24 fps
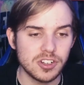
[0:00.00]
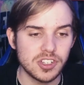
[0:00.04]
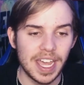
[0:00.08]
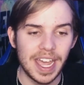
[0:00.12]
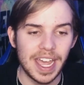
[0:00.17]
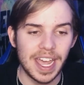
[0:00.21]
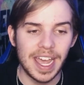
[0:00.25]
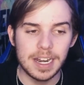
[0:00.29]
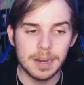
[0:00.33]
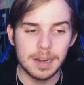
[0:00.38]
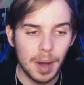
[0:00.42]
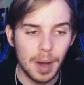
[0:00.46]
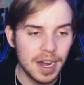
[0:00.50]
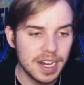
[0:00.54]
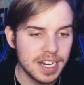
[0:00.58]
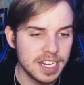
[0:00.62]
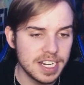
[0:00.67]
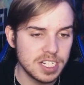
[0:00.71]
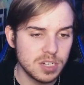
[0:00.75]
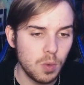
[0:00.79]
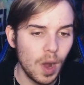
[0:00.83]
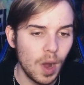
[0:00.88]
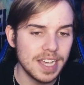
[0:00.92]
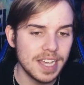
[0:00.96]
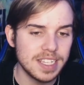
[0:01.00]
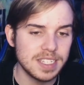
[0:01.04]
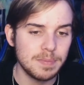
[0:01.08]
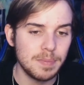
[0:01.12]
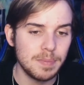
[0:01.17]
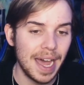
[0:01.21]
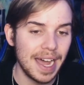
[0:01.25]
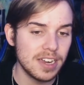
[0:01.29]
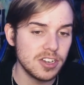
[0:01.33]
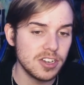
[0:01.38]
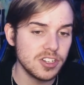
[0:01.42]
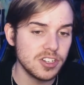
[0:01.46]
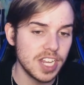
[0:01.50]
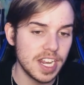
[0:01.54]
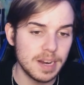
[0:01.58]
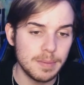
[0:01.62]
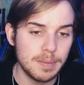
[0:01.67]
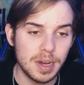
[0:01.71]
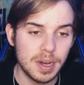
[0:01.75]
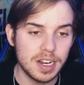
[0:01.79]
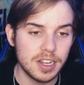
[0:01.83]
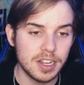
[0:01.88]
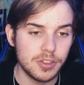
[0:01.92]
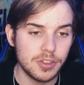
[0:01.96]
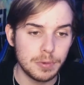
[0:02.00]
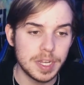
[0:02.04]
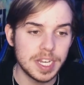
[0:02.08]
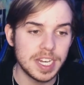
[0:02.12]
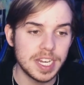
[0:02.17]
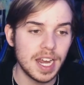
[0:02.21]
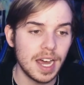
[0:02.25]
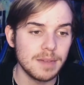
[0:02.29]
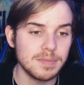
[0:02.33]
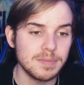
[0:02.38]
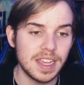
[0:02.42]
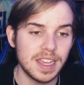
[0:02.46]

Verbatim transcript: They had to punt it twice. Packers had to punt it three times.